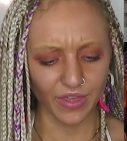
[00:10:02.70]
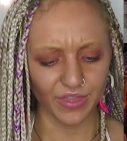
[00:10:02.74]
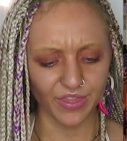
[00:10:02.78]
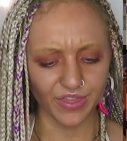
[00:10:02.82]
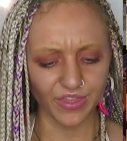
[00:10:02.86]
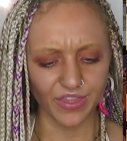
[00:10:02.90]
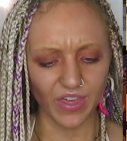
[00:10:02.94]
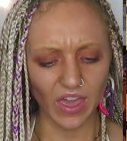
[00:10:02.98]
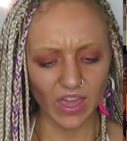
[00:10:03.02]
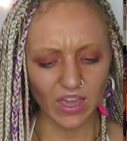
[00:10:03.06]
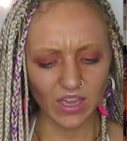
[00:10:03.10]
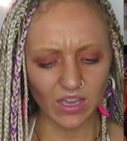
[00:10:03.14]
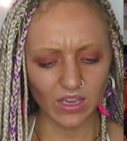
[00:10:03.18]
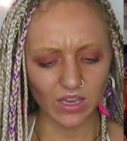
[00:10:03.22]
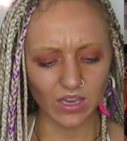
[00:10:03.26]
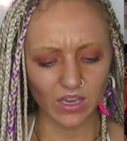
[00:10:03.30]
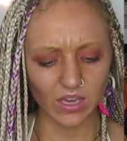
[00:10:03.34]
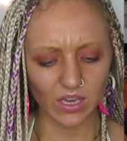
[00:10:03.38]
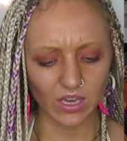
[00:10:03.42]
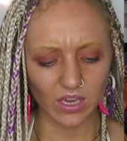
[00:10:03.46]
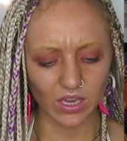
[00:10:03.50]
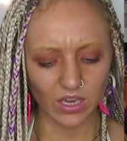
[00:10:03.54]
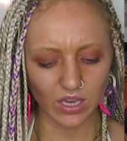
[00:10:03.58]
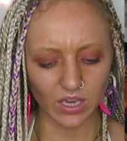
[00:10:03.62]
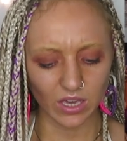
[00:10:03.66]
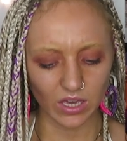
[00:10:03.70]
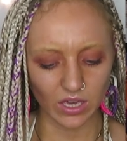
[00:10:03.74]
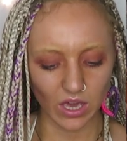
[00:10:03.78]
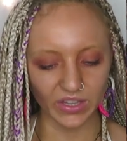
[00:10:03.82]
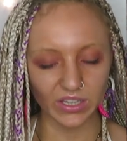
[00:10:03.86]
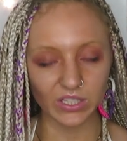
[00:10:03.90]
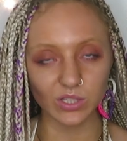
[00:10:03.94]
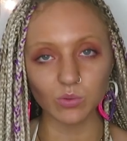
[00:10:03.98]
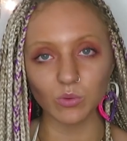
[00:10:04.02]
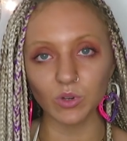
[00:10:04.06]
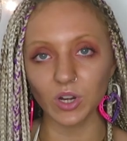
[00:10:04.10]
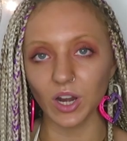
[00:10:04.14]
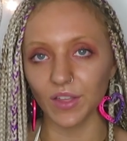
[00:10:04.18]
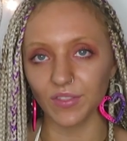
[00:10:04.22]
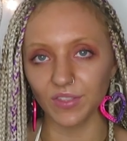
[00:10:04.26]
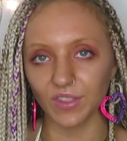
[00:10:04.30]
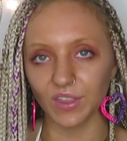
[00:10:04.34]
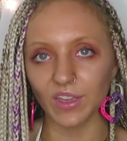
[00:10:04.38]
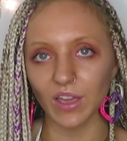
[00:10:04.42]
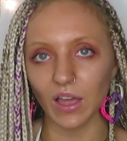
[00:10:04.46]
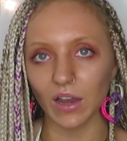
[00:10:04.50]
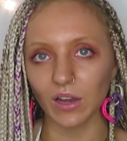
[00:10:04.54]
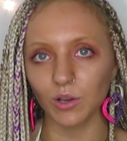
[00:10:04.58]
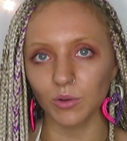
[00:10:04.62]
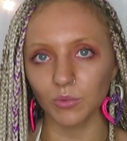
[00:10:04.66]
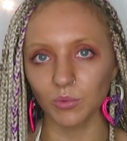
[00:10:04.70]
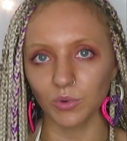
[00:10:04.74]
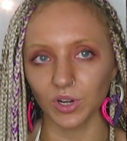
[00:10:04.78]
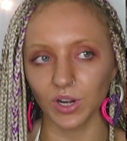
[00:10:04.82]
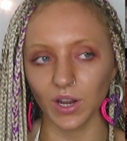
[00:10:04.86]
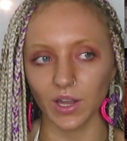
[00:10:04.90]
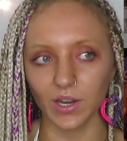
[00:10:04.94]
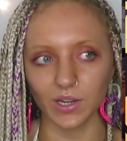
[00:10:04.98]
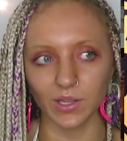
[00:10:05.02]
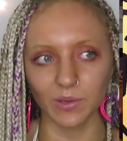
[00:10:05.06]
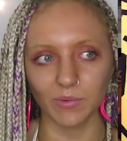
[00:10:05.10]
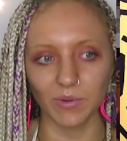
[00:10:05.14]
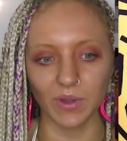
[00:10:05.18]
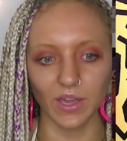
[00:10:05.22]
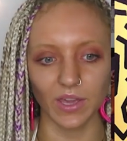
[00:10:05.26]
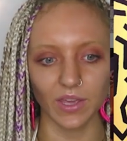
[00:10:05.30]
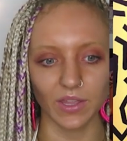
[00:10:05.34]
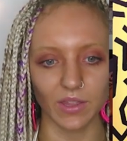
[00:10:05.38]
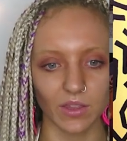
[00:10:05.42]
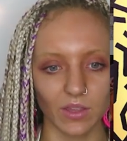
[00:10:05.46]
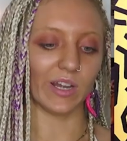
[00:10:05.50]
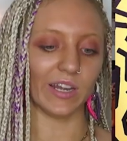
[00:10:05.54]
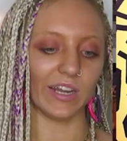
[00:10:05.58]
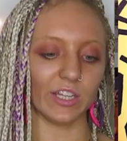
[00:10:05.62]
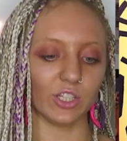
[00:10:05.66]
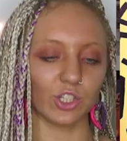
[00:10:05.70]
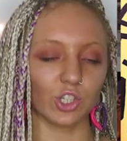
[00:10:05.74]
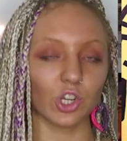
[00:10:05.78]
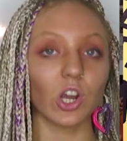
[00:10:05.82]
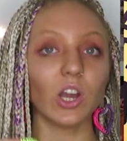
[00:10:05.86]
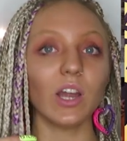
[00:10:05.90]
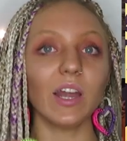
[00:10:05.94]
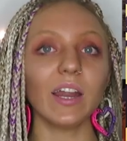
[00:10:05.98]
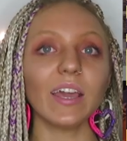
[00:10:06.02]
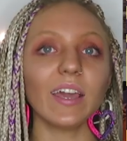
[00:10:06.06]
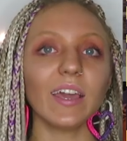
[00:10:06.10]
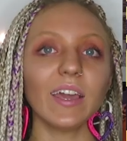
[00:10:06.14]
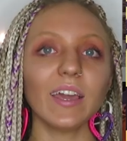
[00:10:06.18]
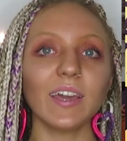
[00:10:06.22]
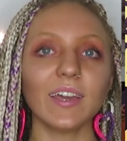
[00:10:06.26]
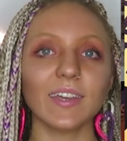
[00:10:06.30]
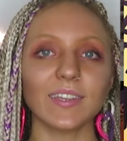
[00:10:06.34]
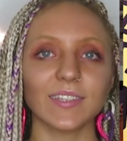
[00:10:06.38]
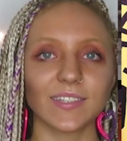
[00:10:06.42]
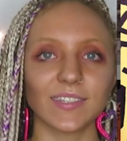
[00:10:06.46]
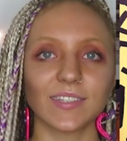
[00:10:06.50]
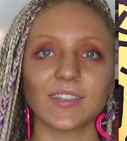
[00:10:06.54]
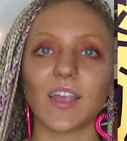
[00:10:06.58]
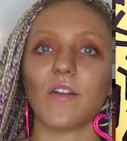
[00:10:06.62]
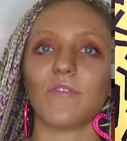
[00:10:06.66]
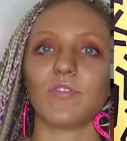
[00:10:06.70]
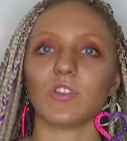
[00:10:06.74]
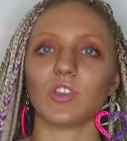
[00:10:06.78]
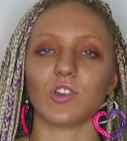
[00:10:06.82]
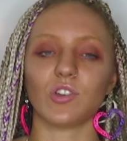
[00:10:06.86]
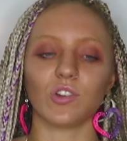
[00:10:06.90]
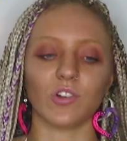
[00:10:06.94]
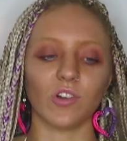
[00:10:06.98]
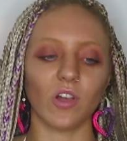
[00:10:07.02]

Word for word: I think this one and the yellow one anyway were literally seven